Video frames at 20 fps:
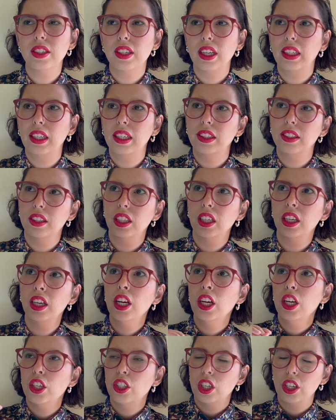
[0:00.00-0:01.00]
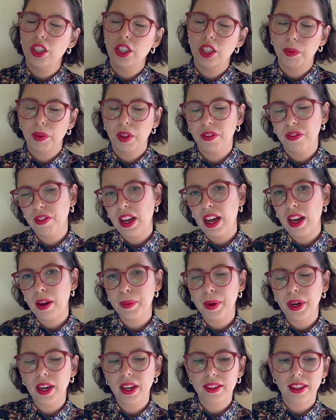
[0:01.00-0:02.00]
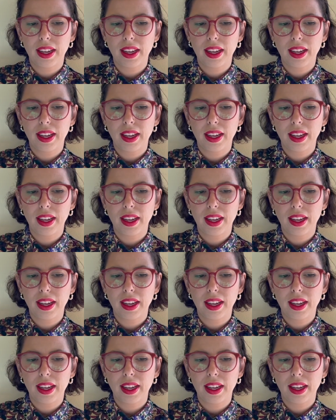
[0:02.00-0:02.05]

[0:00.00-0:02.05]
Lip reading: I like to change up the fabrics.